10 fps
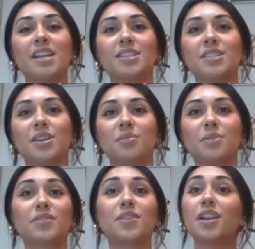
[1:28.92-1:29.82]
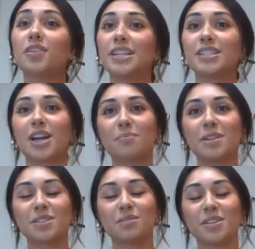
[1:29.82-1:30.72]
So we have a lot of great
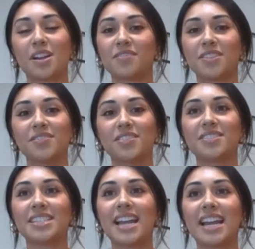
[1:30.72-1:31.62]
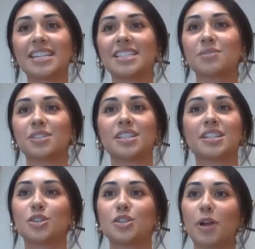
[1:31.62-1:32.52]
topics we'll be covering for you today, so we're just
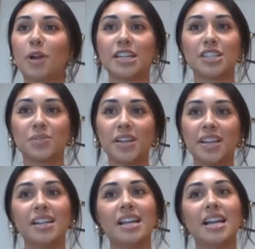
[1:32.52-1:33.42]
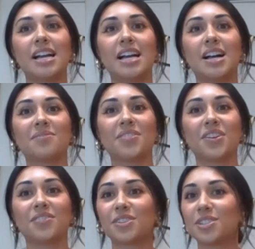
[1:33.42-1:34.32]
going to jump right into it with
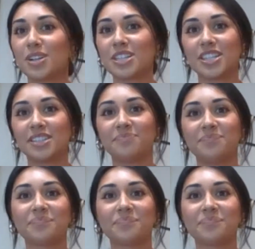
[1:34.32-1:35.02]
our first question.